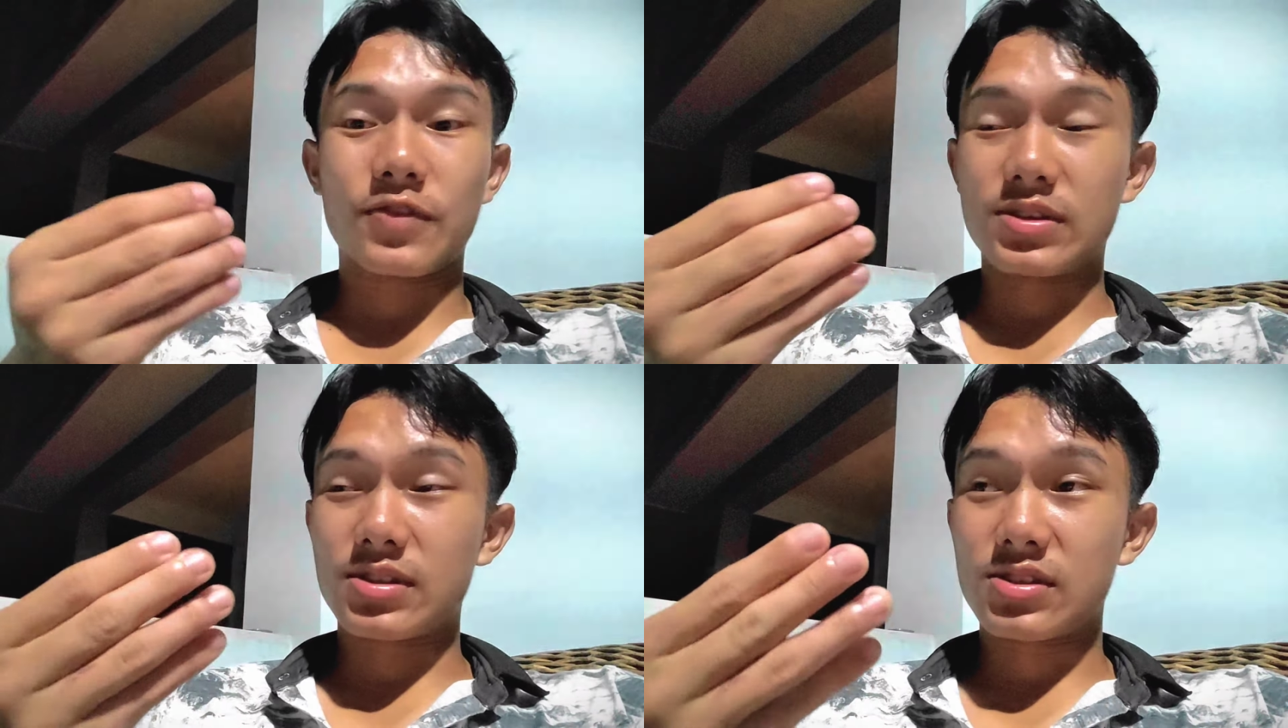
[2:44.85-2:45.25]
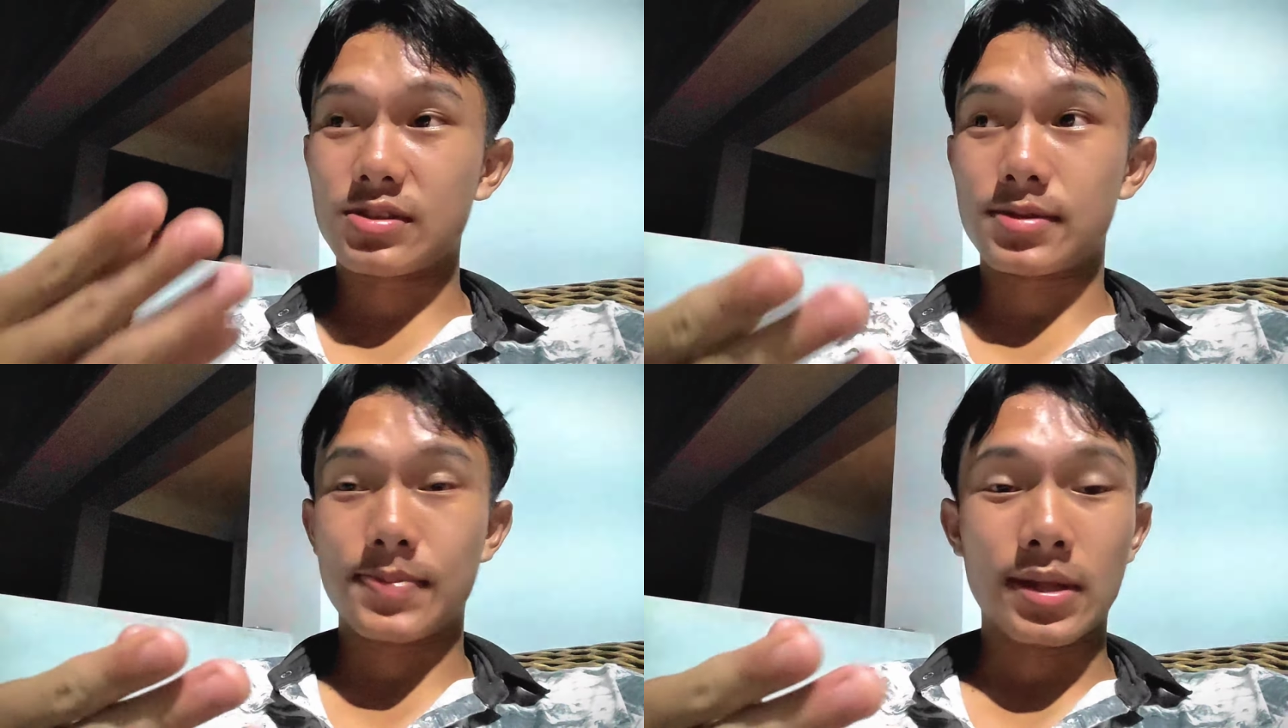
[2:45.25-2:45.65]
fixes
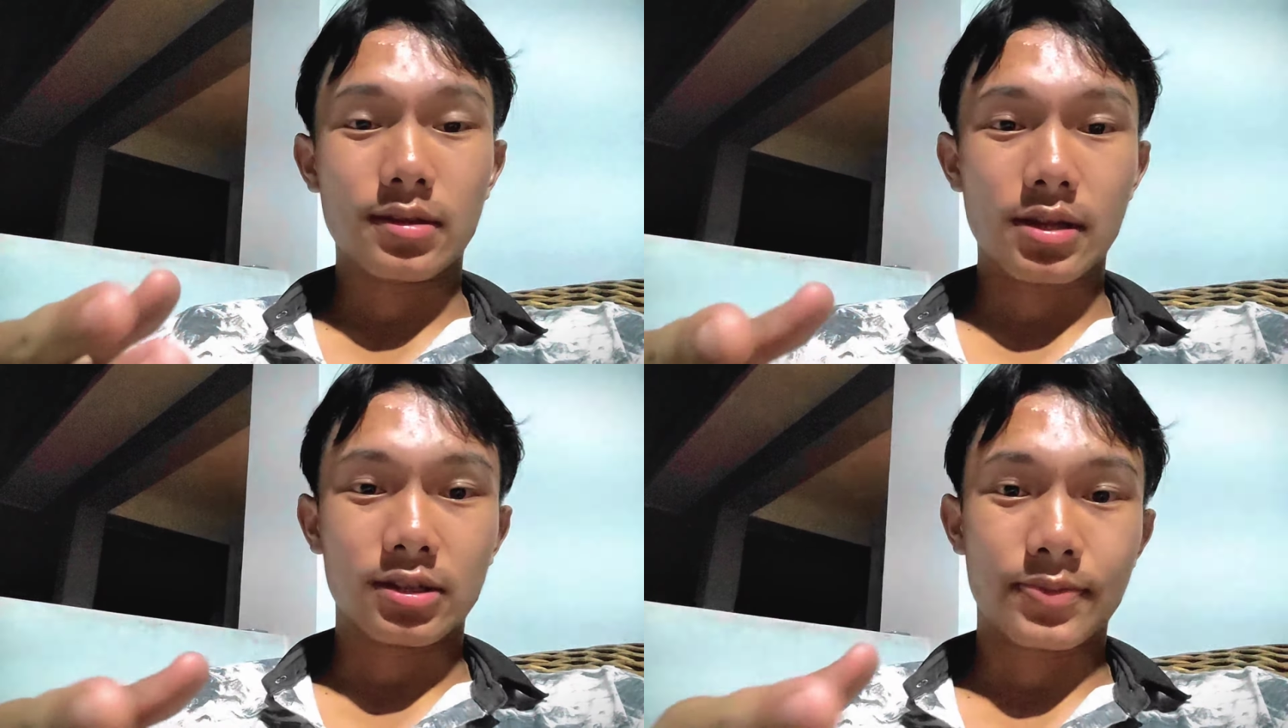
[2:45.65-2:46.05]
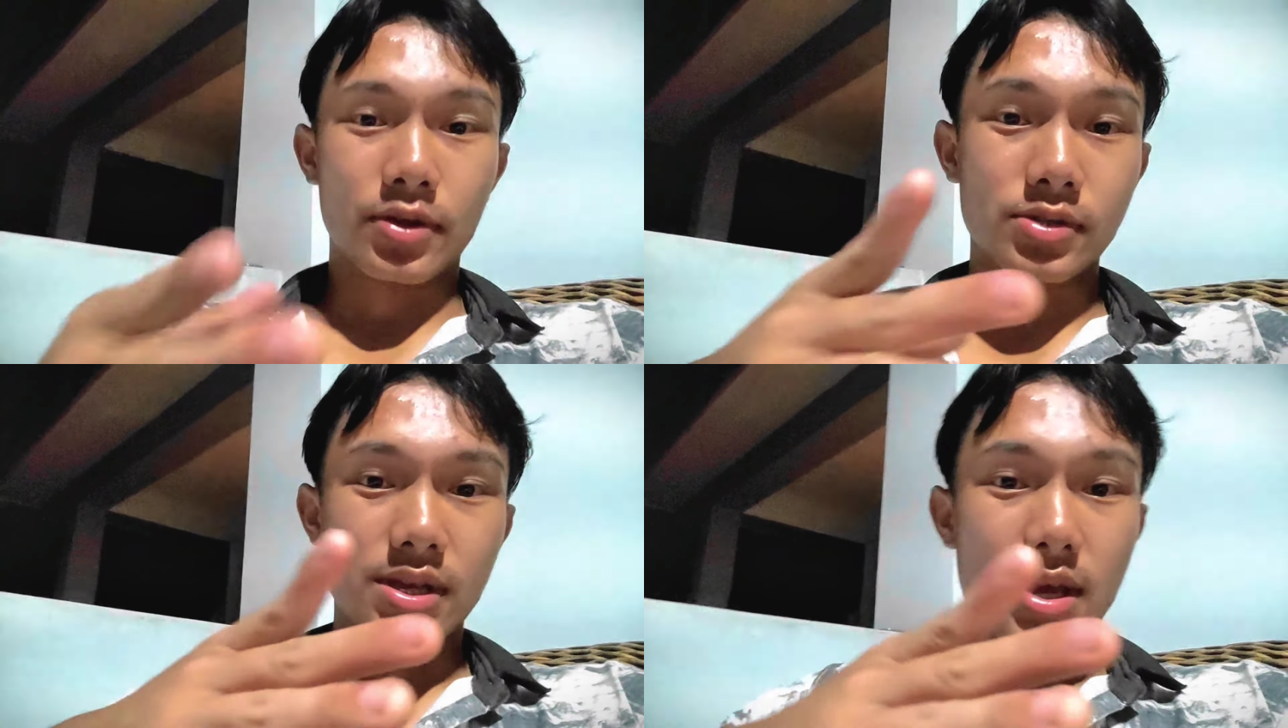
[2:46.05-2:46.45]
his mental health
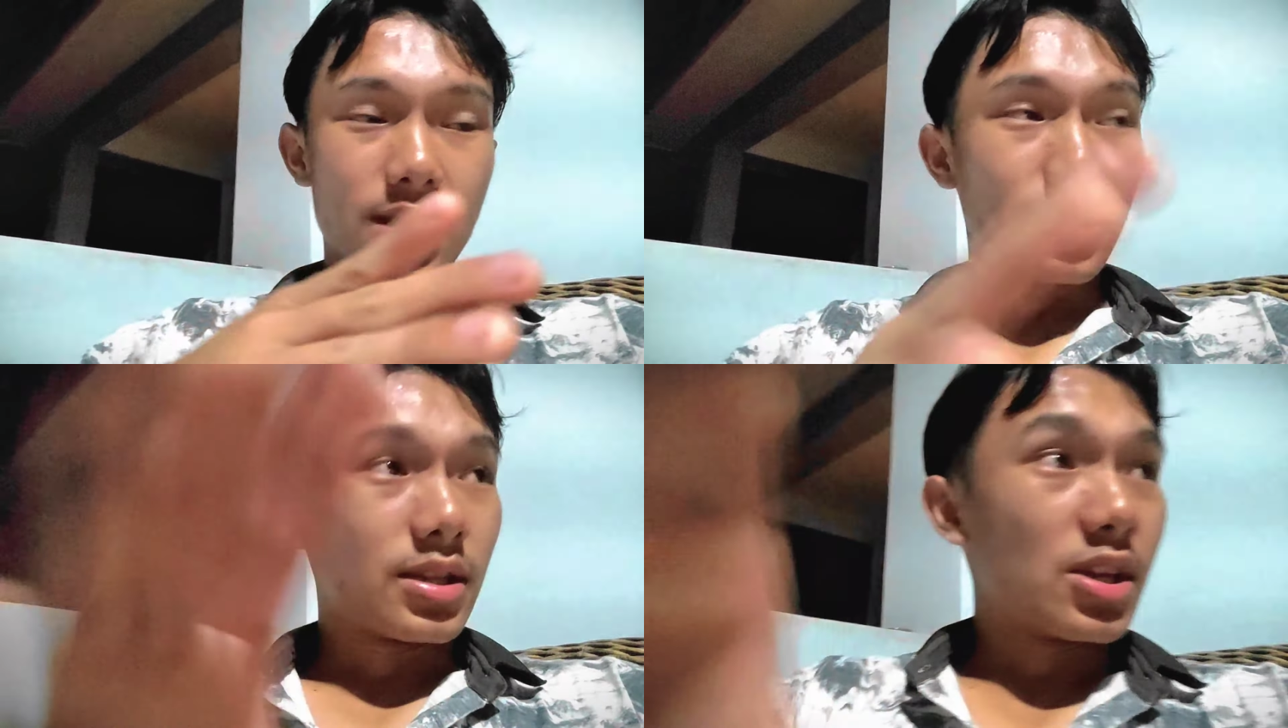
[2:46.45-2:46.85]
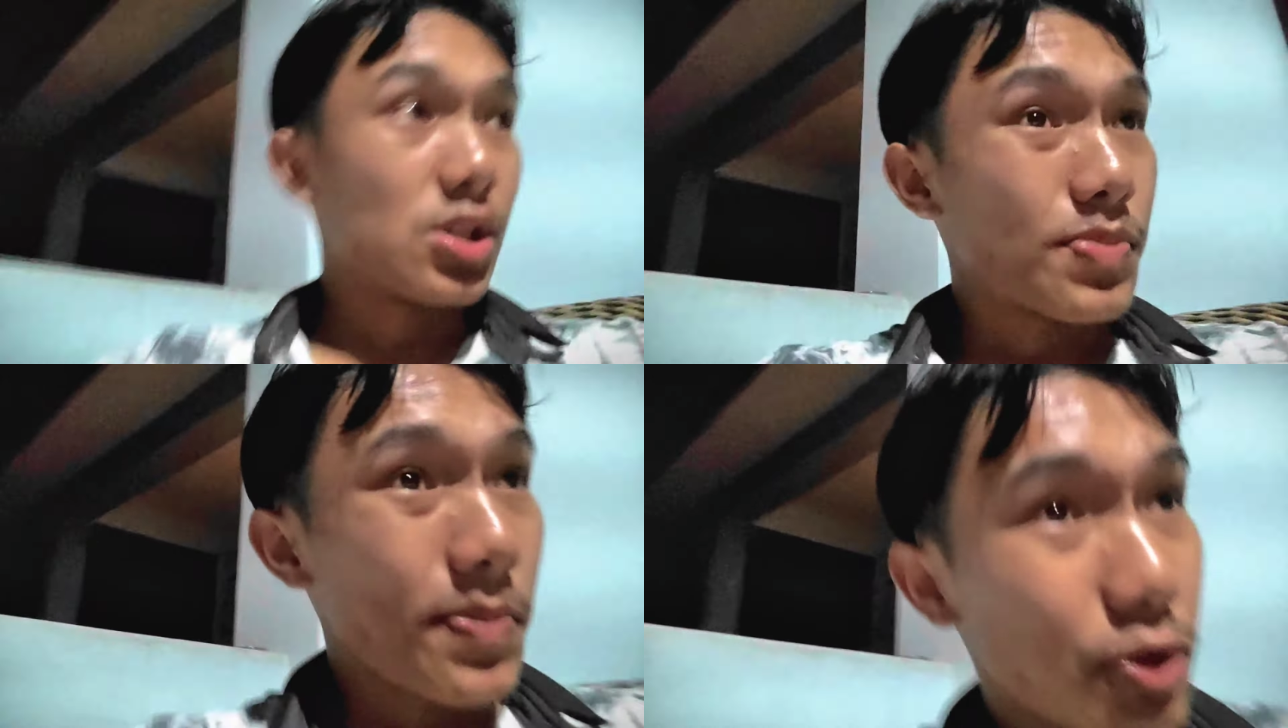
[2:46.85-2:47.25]
because the thing
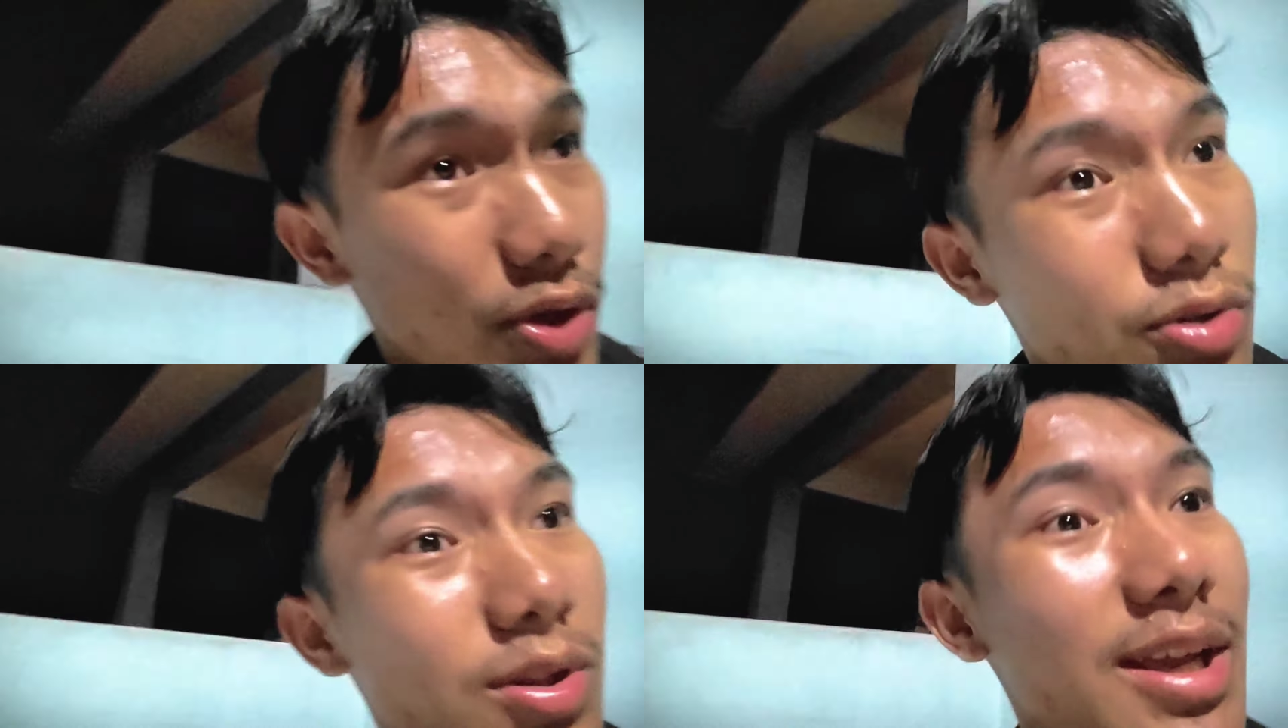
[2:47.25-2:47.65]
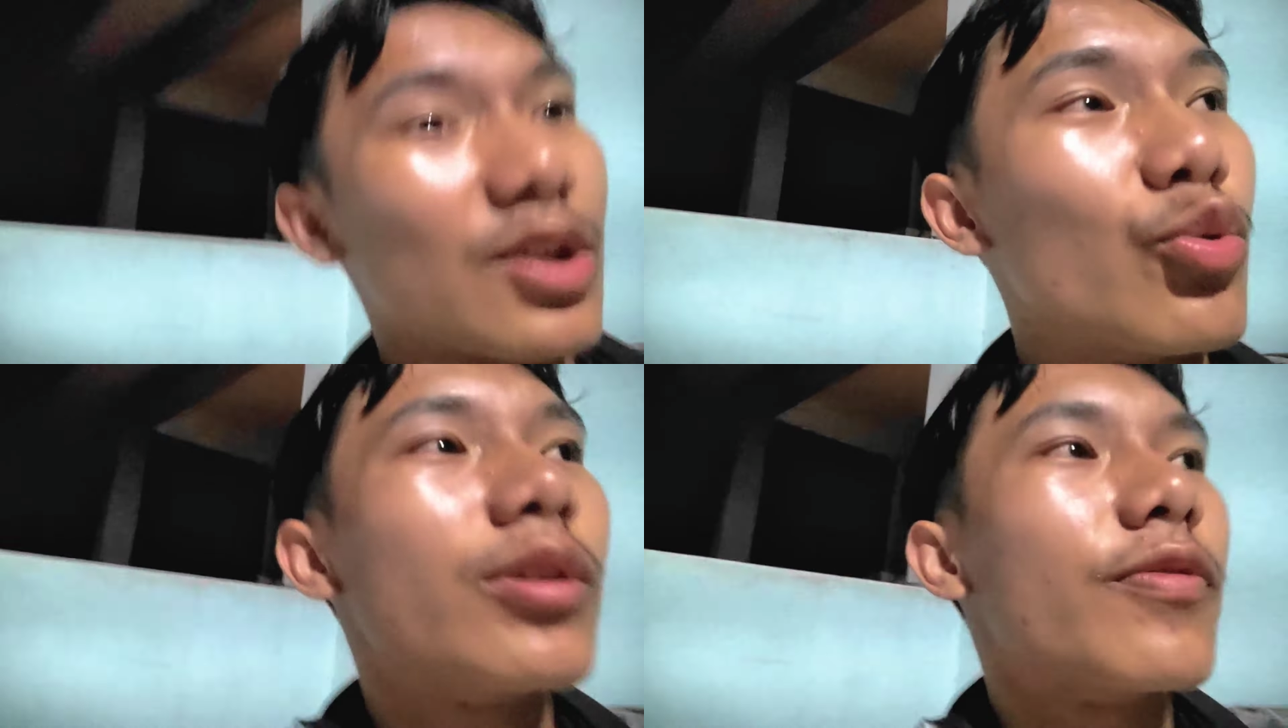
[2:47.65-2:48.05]
is people try to
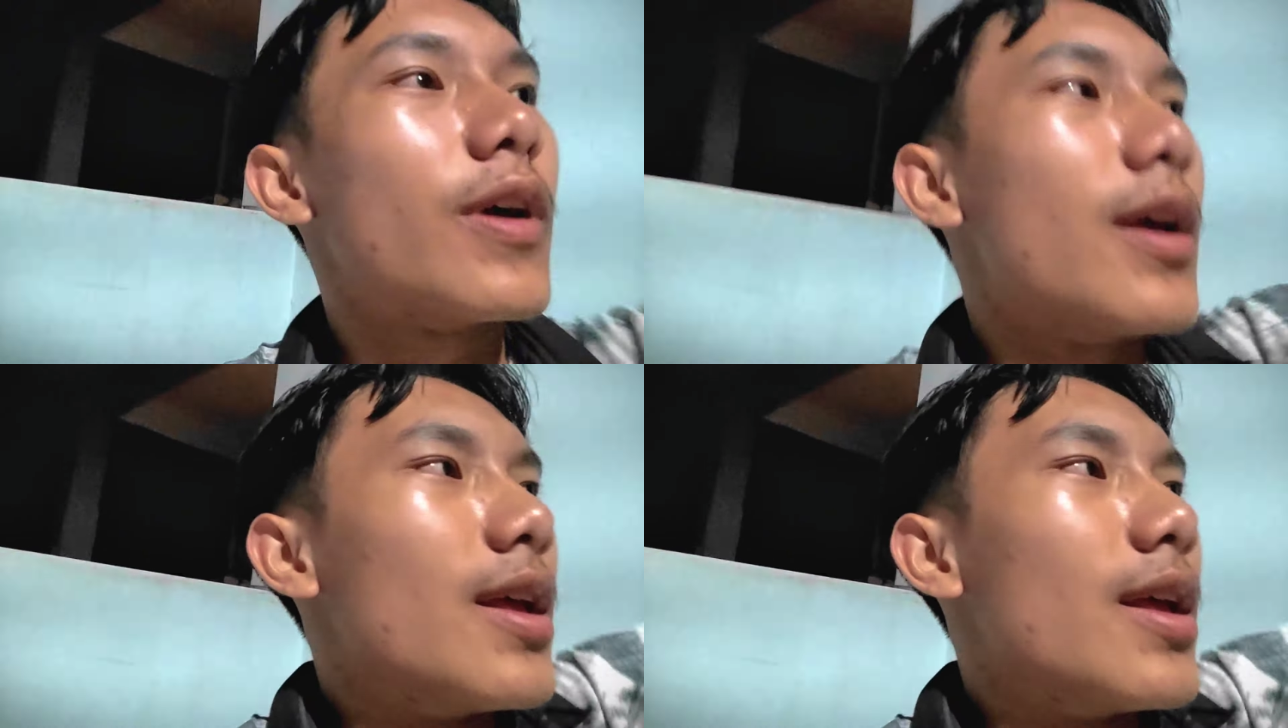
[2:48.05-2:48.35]
like quit